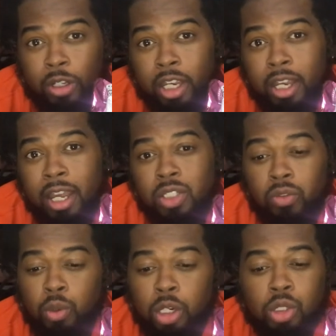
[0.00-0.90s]
Okay, guys, so
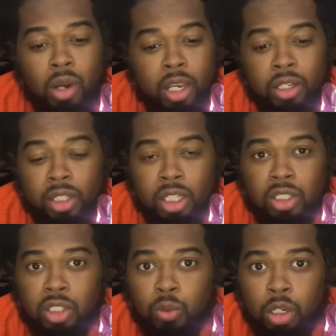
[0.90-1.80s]
if you wanna try any of
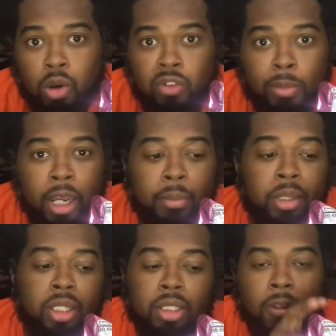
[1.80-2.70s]
these and you wanna go off of my
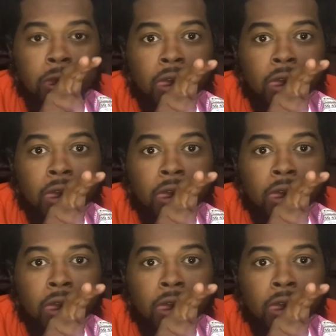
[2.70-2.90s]
opinion,